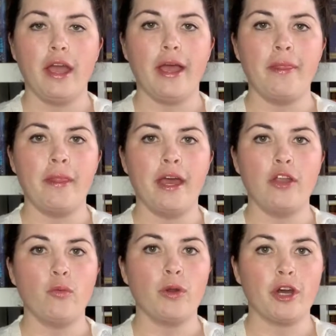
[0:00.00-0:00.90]
and
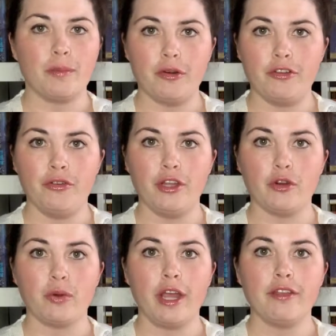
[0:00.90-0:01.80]
then when opportunity
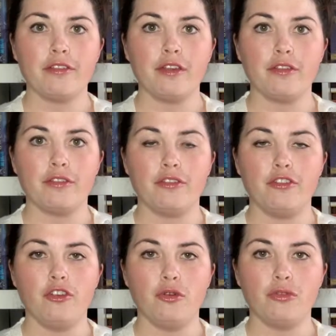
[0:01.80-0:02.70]
arises,
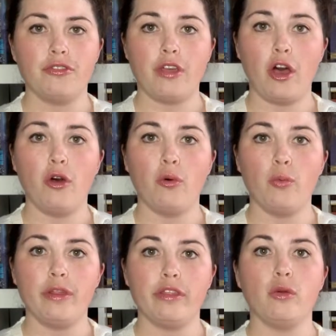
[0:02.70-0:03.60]
to sell
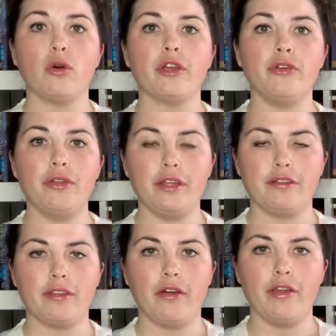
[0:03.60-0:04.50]
with your unique
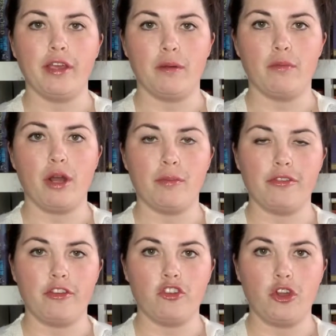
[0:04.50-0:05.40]
selling
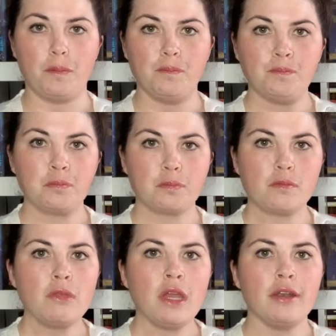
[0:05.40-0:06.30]
proposition.
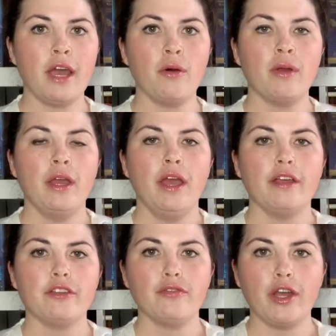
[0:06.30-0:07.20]
Now,
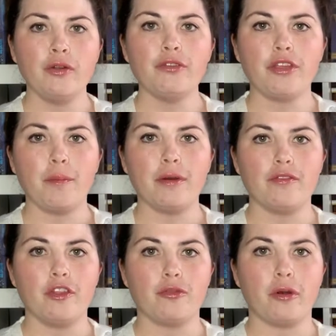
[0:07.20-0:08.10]
as a final step
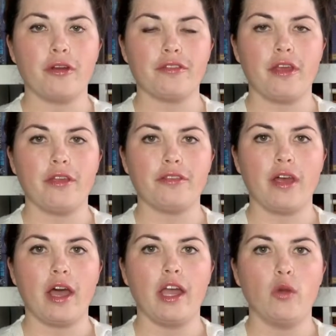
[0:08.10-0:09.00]
of this process,
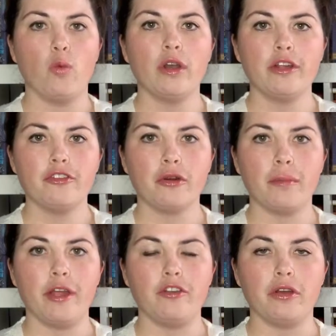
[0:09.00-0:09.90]
I wanted to
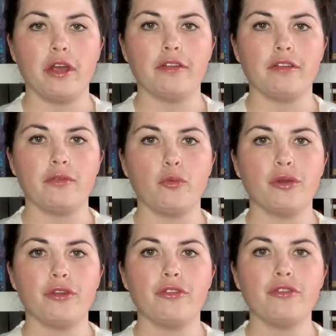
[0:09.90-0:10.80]
remind you guys that
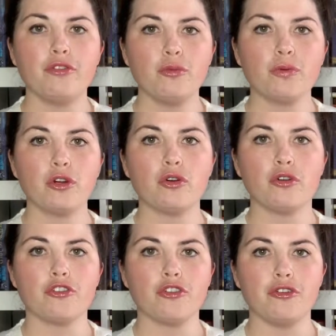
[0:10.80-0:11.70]
what is super
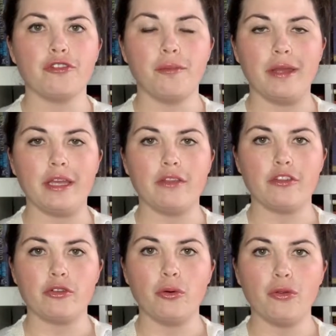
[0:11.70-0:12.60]
crucial to making
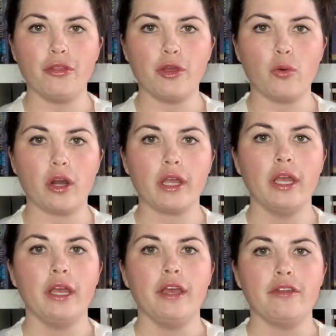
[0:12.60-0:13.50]
this whole thing work
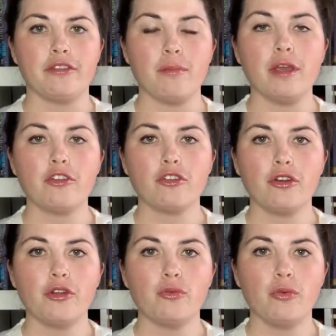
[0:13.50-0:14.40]
is to make sure
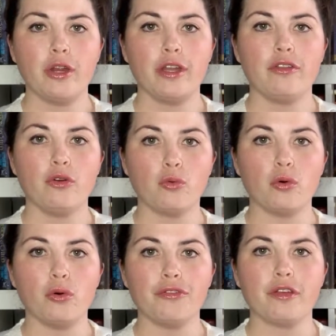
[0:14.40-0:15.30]
you read the
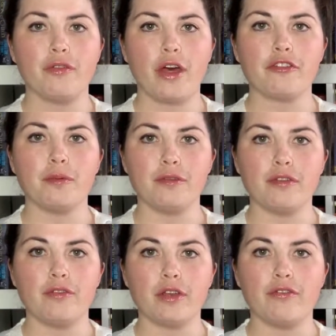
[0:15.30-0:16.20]
rules of that
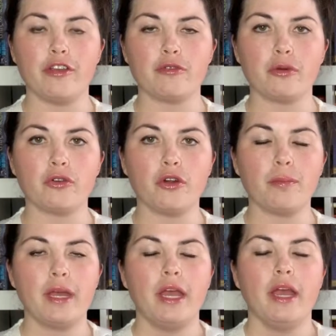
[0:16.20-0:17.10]
specific Facebook group.
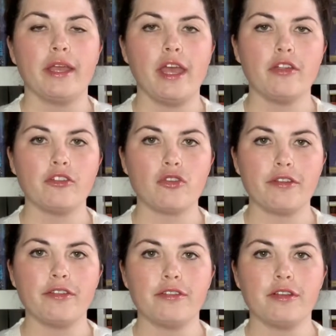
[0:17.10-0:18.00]
Can't
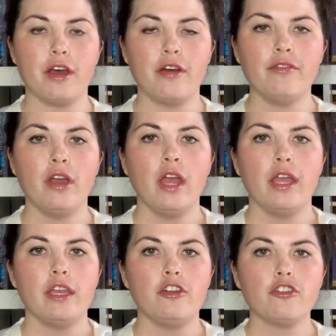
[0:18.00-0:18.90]
stress this enough.
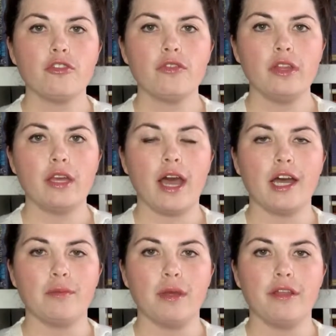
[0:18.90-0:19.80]
Each of the
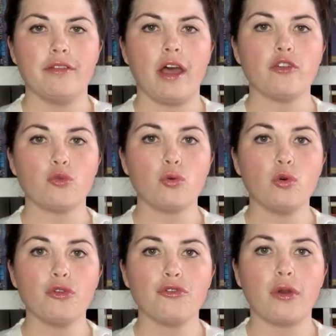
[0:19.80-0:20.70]
admins has
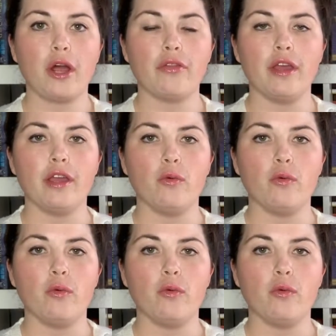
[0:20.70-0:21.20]
rules for how they